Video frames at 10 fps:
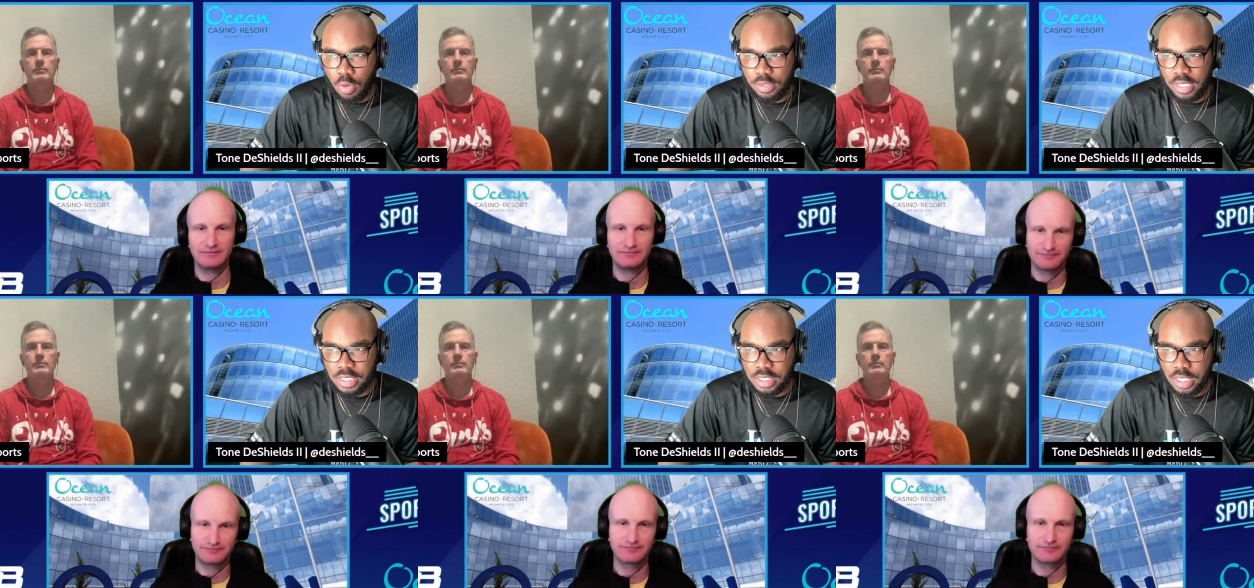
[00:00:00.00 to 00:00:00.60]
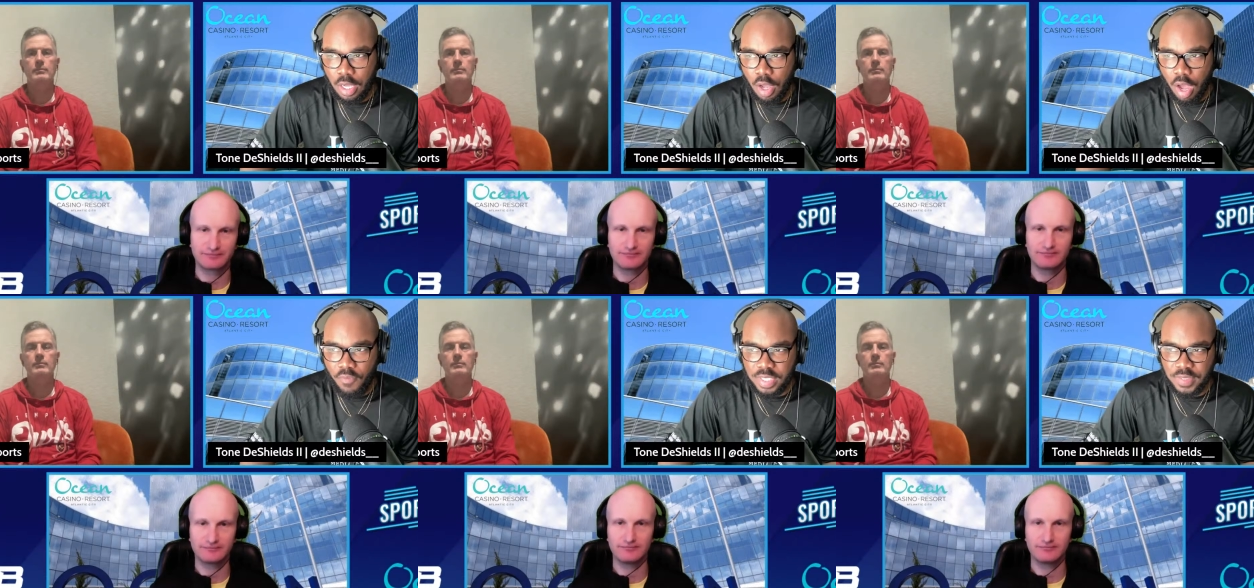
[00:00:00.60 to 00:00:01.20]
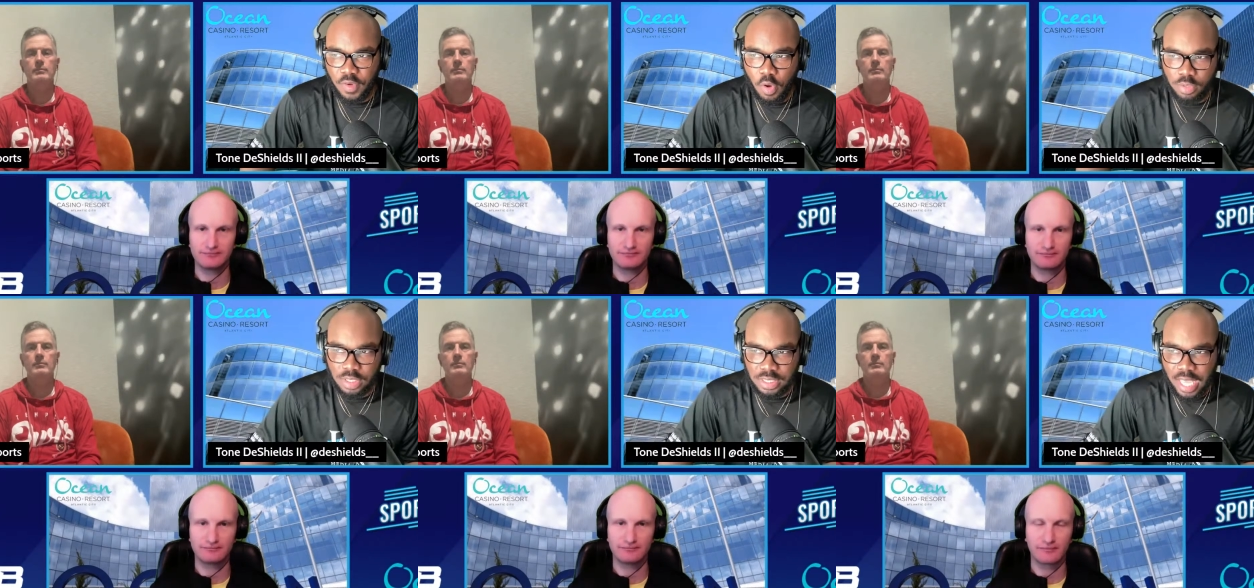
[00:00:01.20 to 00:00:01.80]
Speaker 1: on this offensive
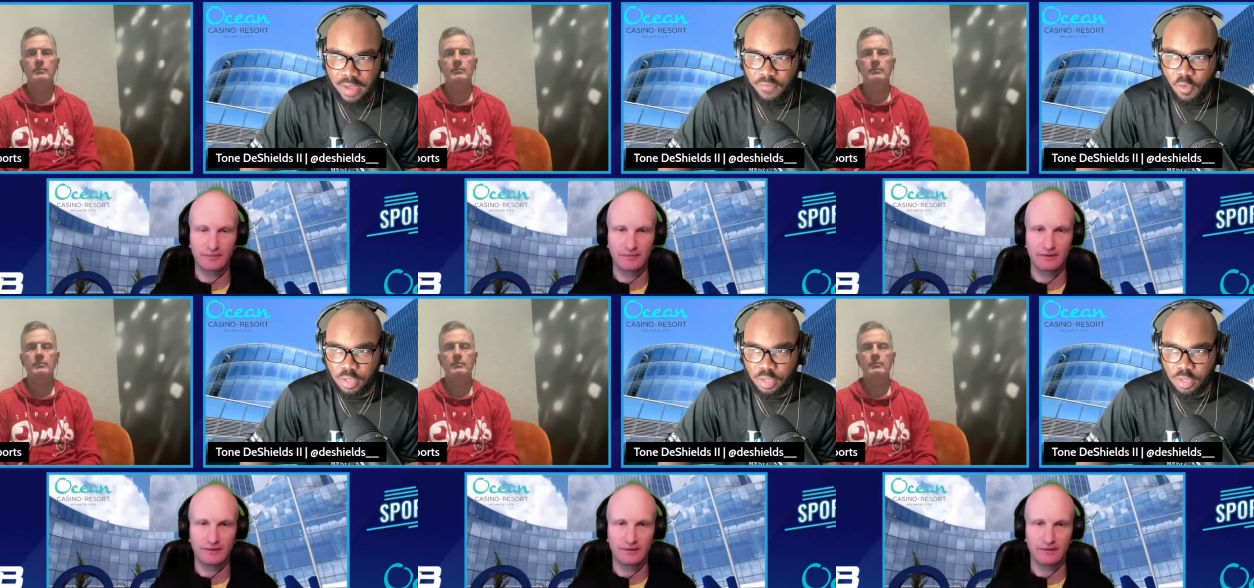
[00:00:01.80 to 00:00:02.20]
coaching staff